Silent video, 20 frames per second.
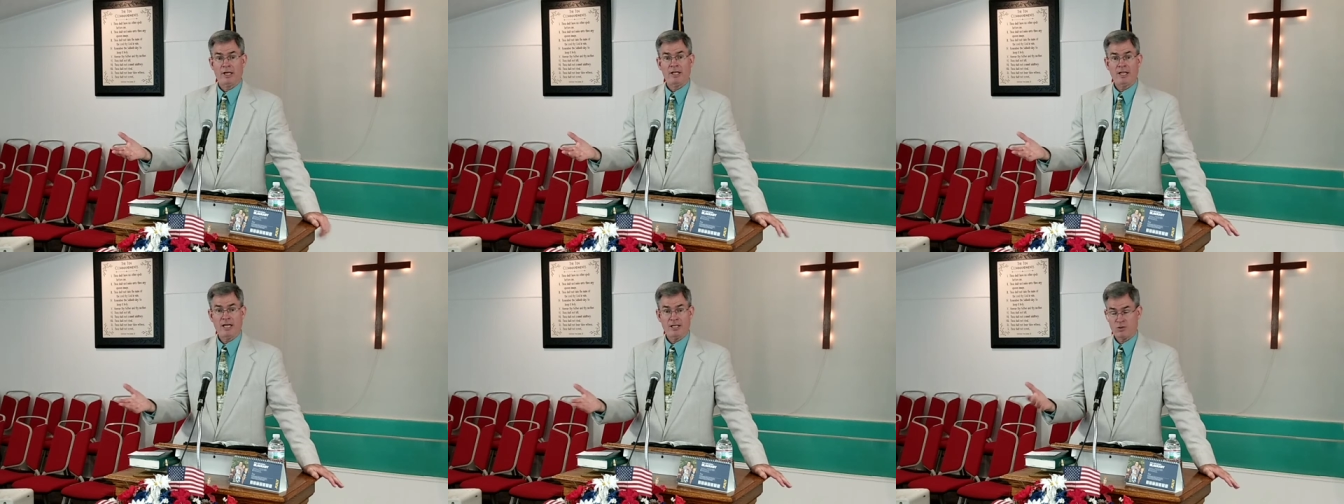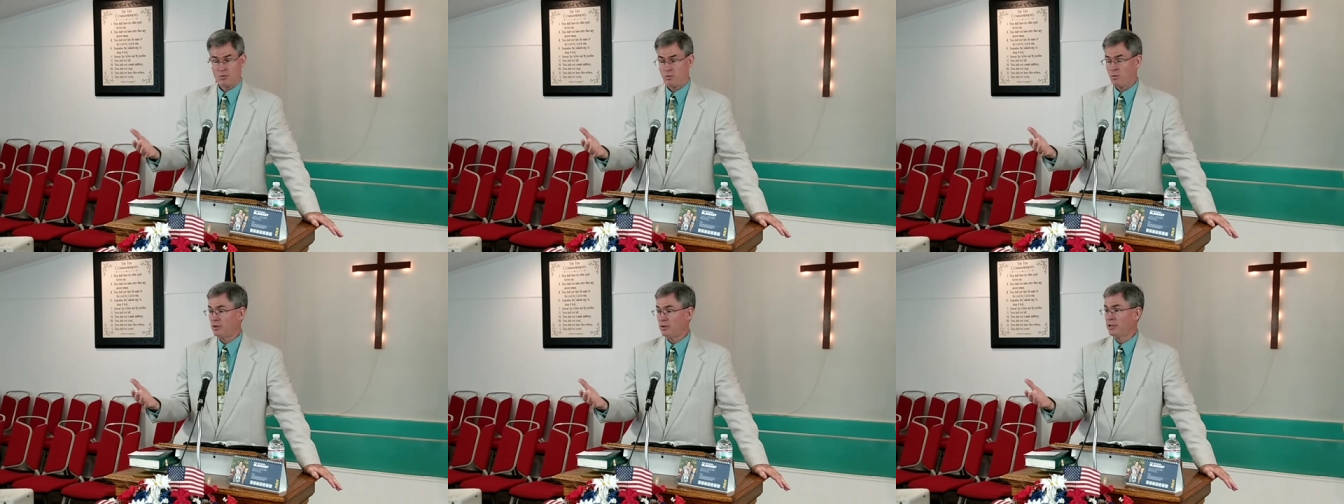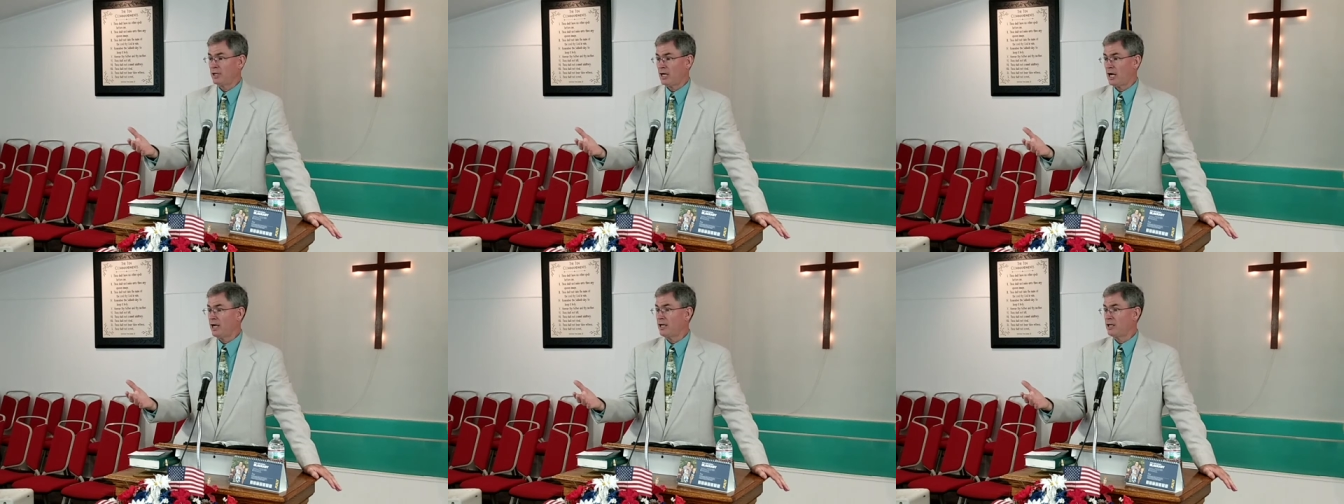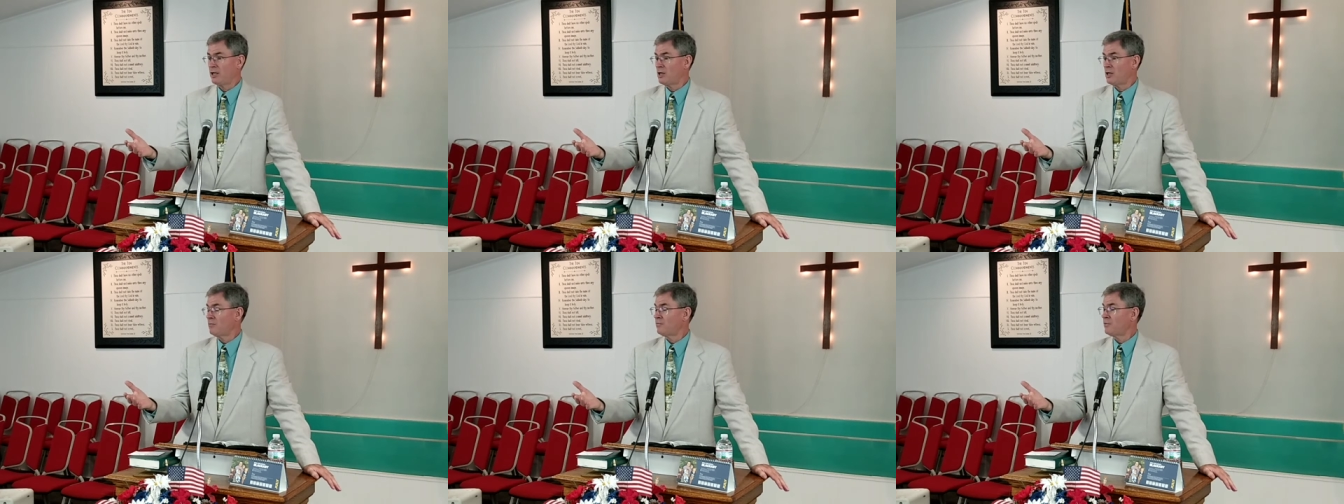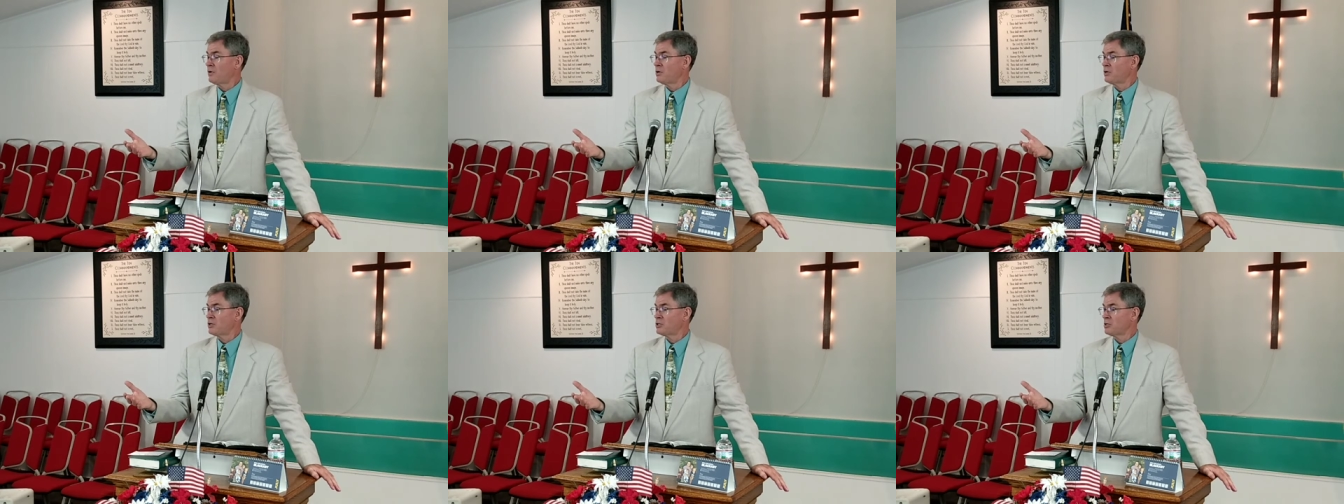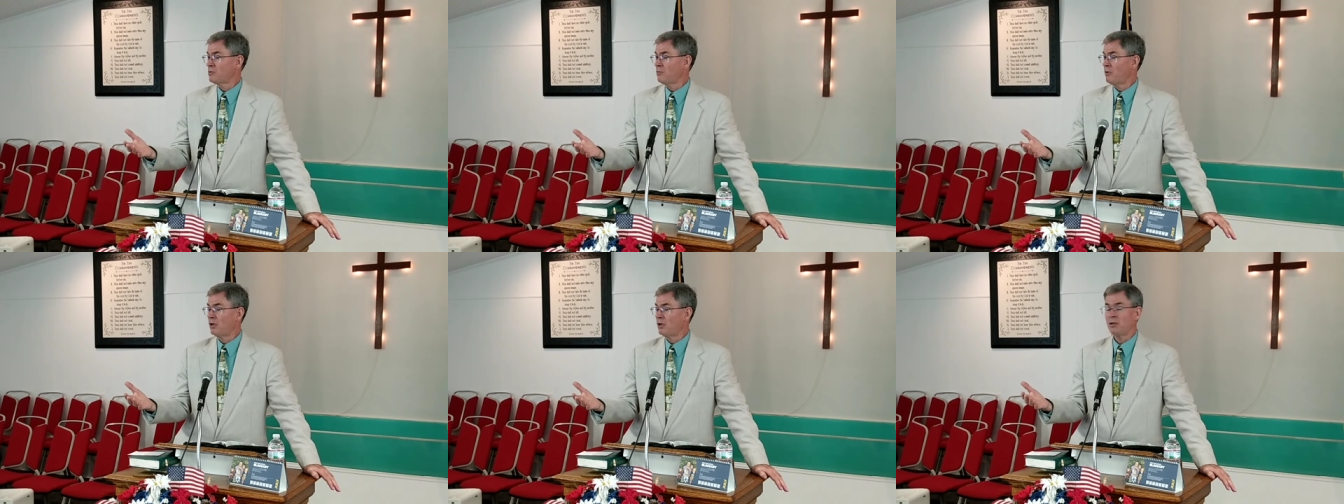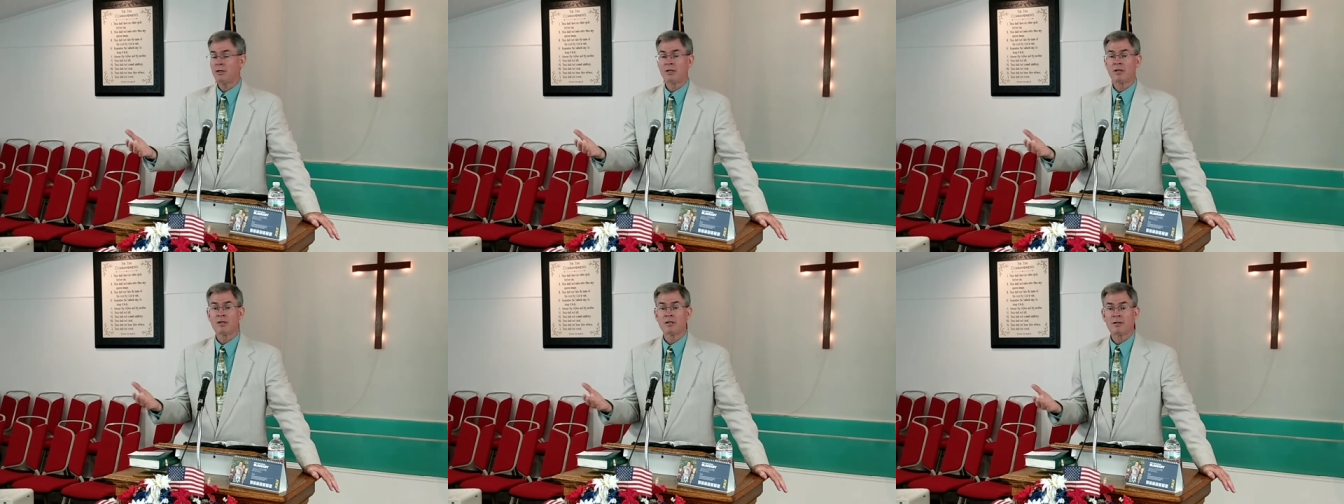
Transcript: And that's one that I ended up focusing on.